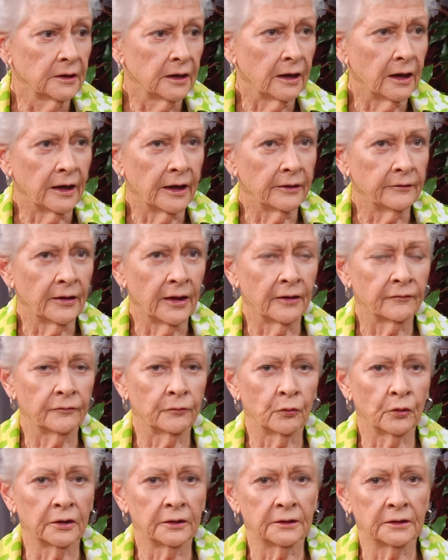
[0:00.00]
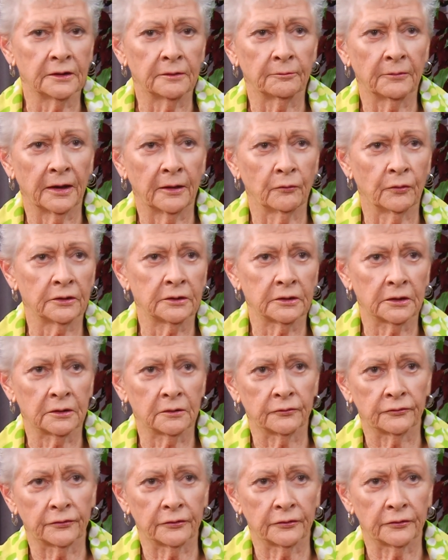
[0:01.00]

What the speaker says: I have one that my window for